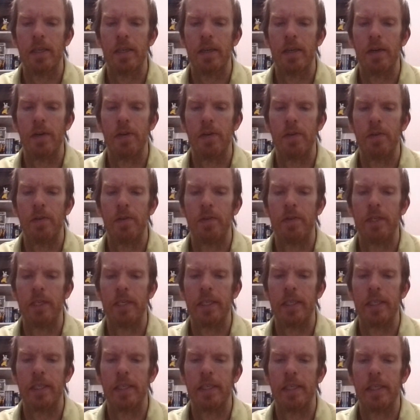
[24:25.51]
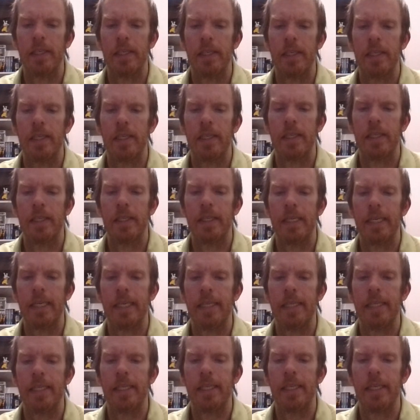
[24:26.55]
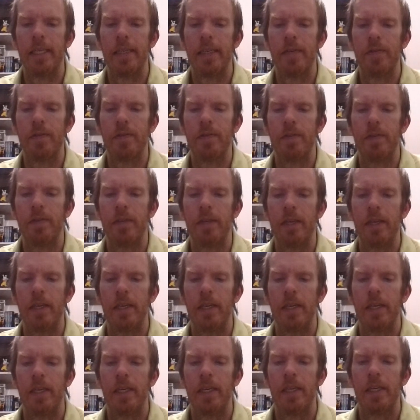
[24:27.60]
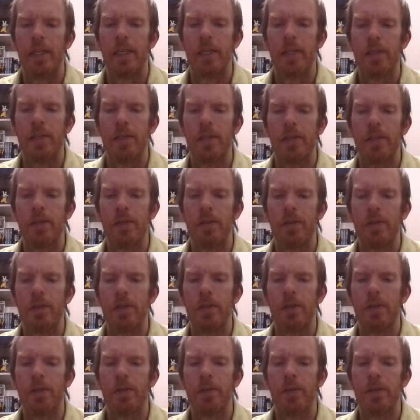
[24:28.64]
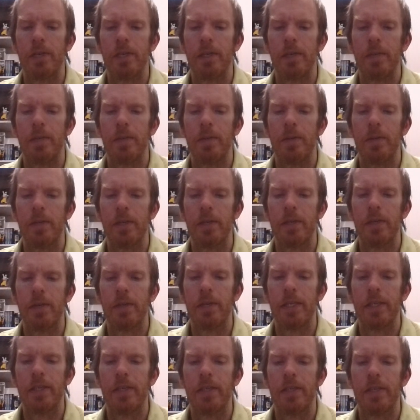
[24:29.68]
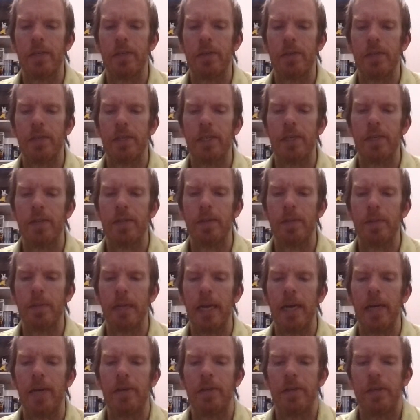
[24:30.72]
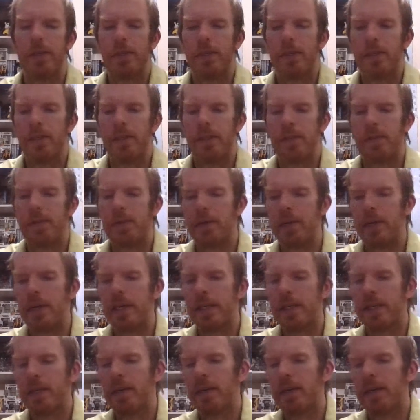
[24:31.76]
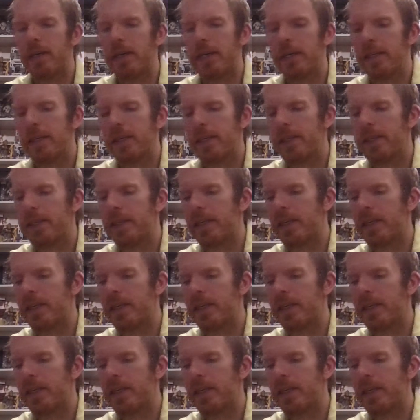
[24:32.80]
Coven. Then, if you control 3 or more creatures with different powers, draw a card.